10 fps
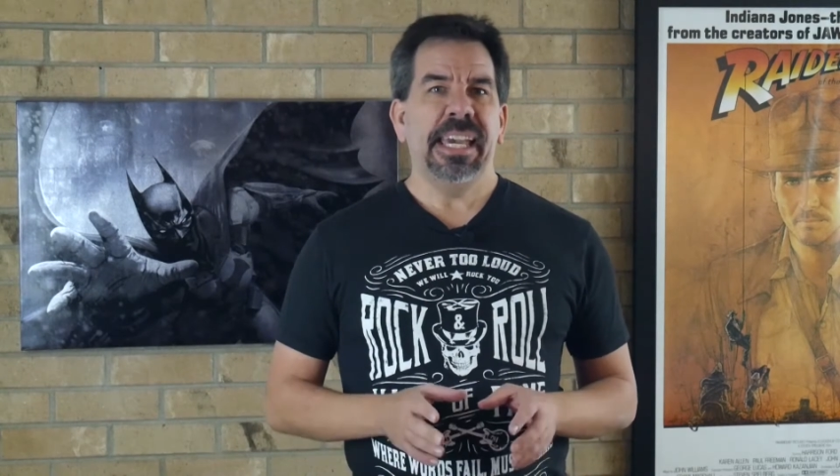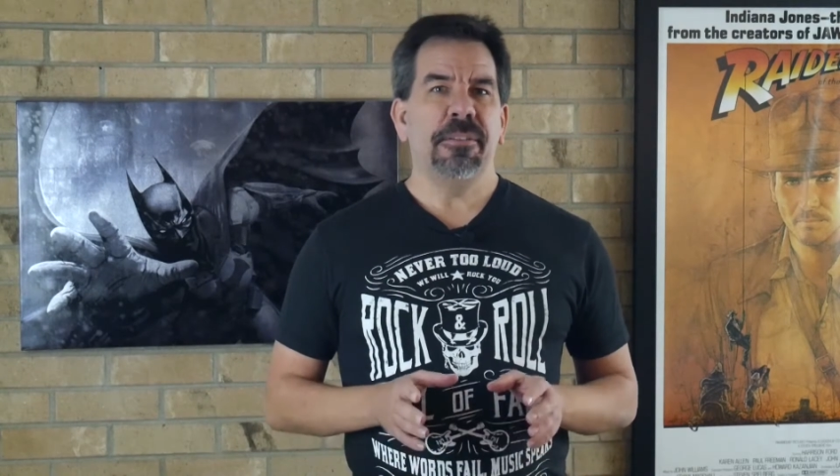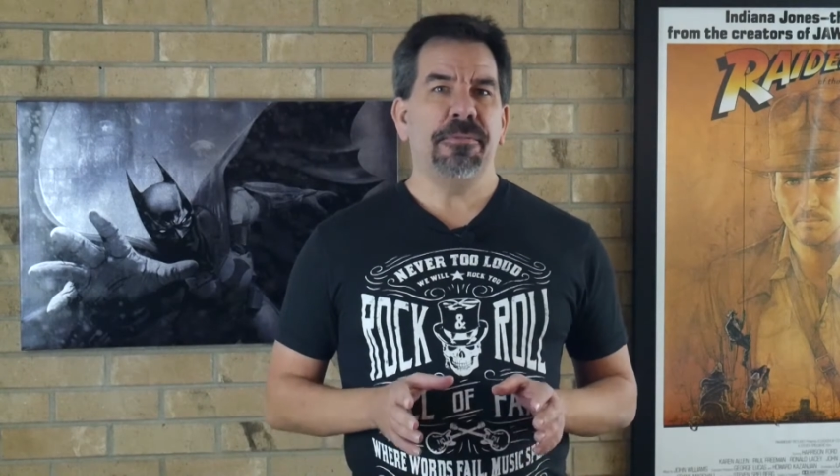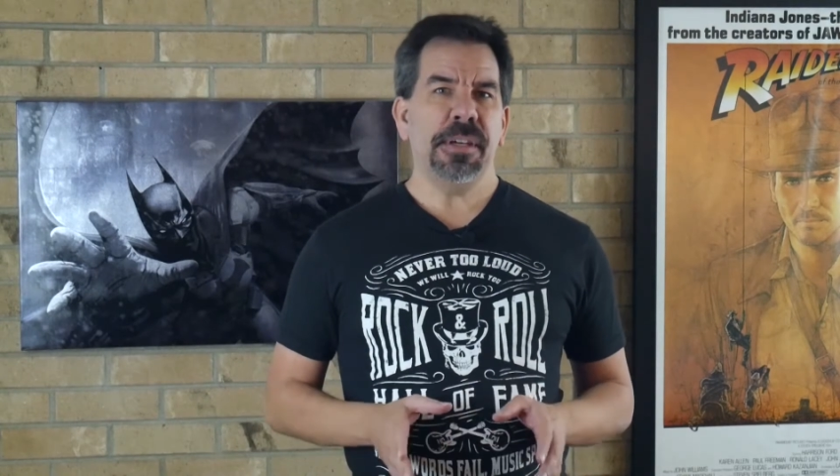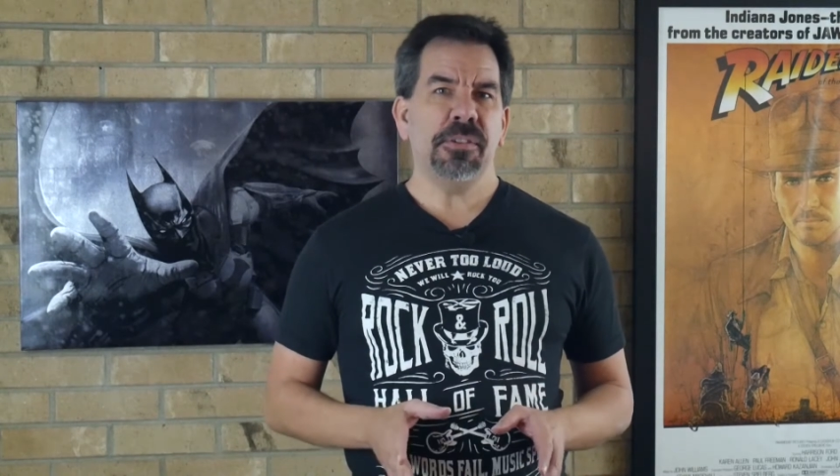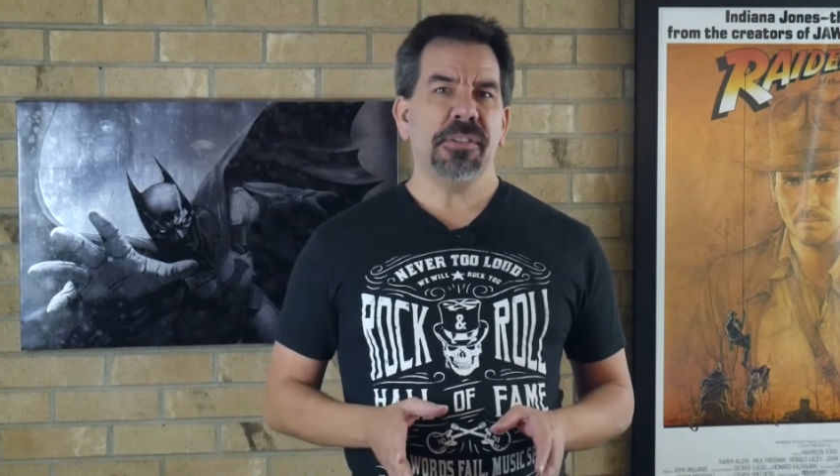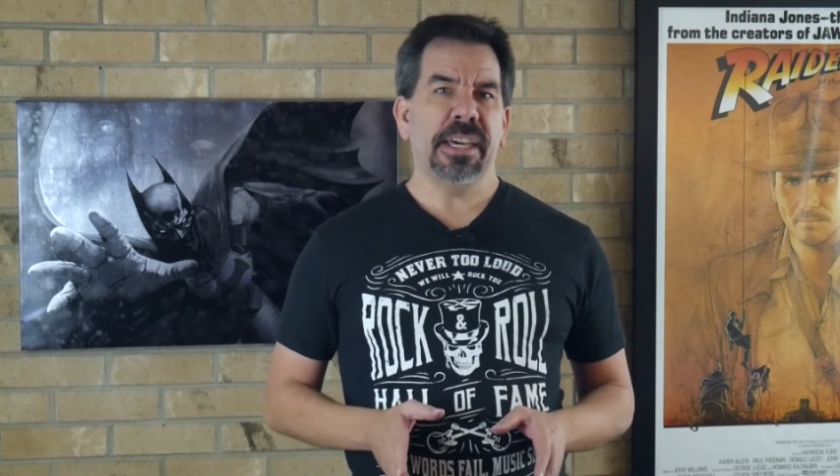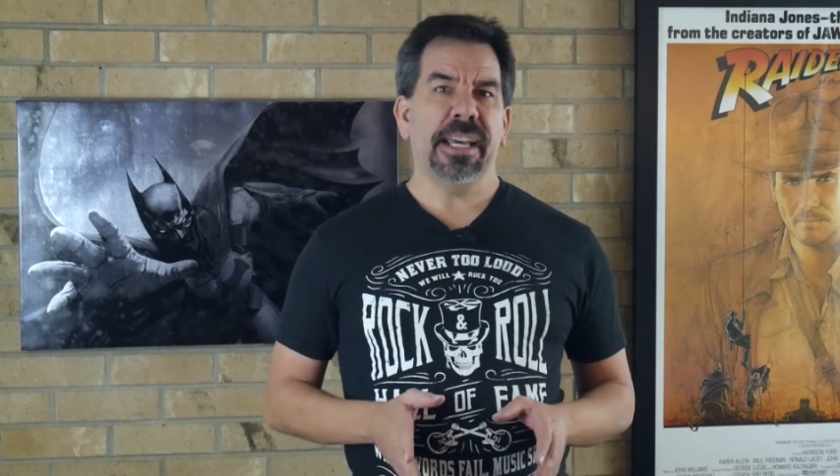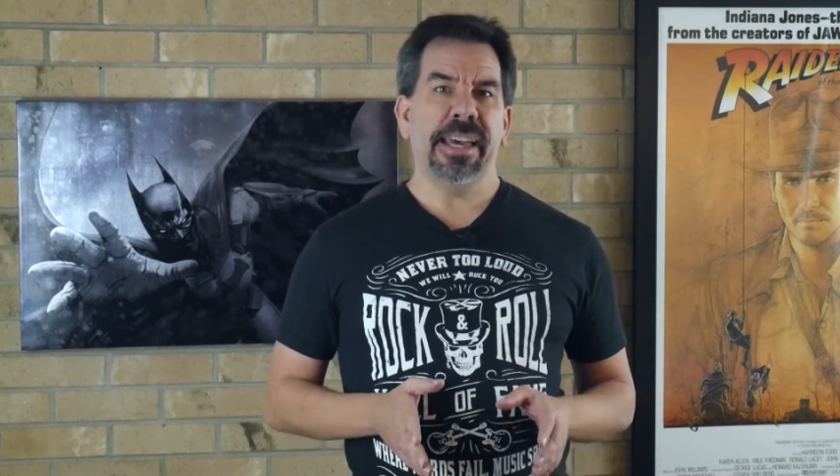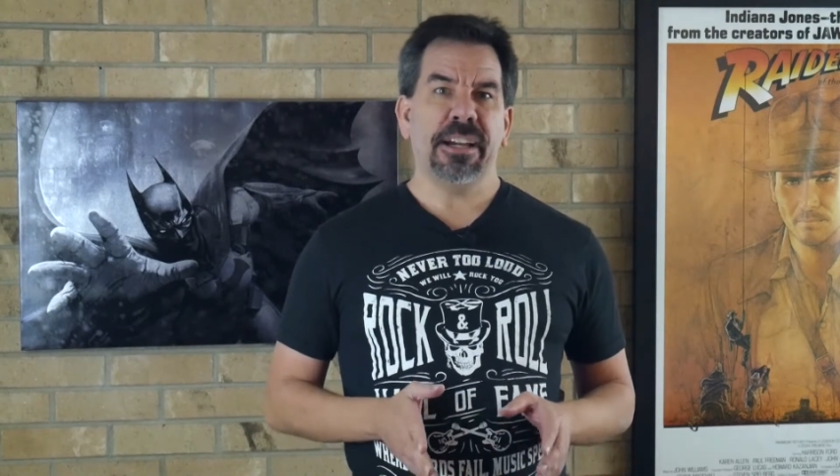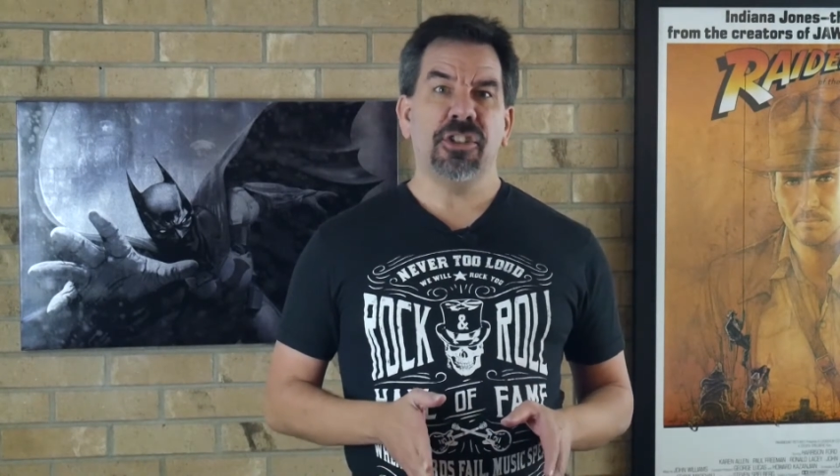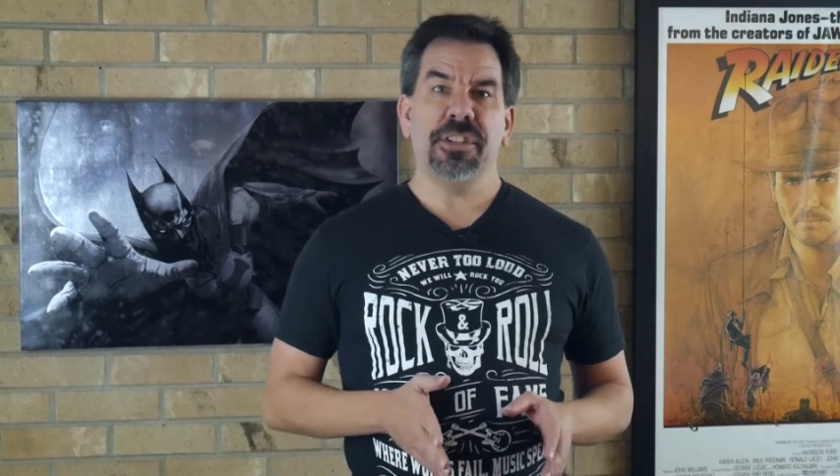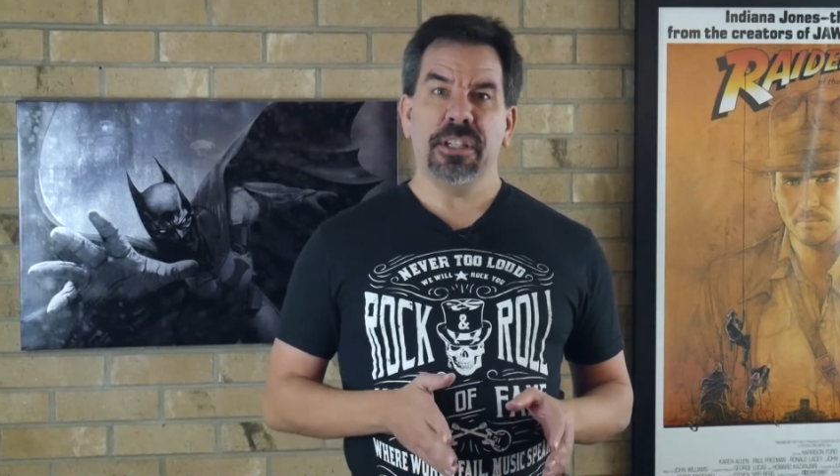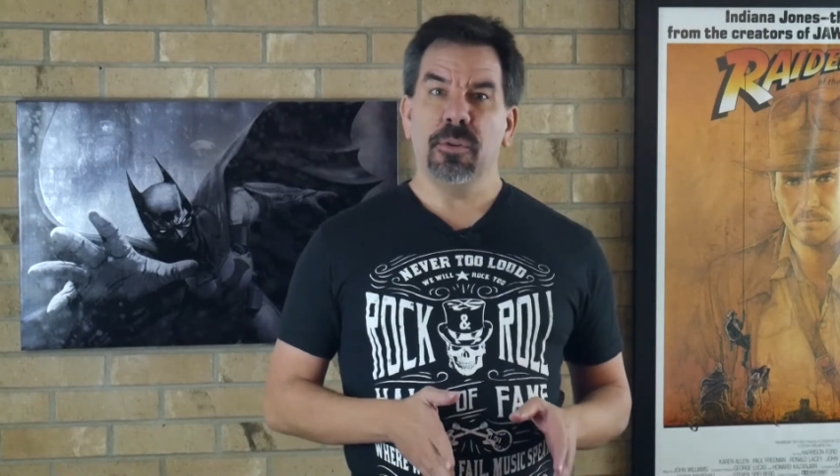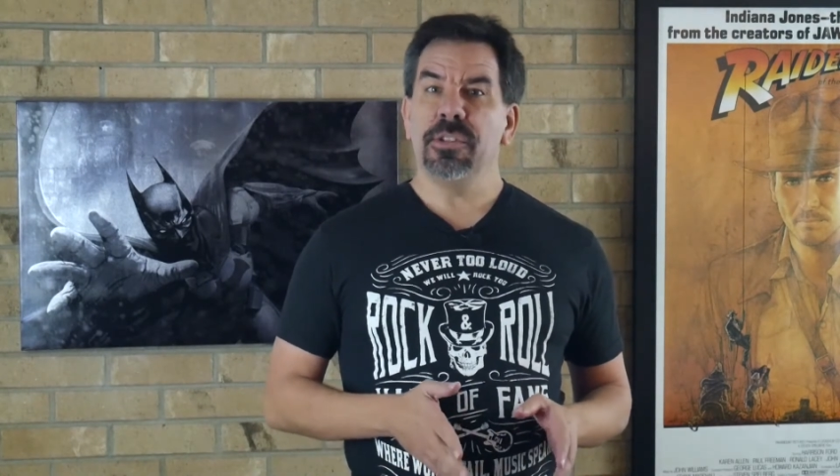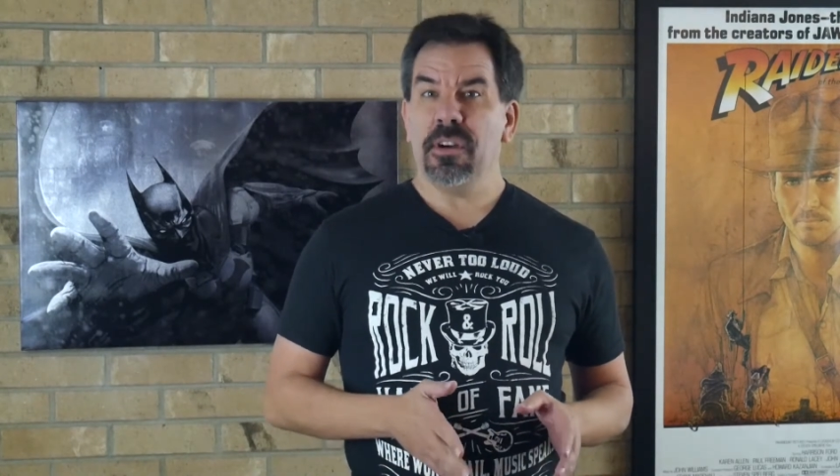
it feels like it actually goes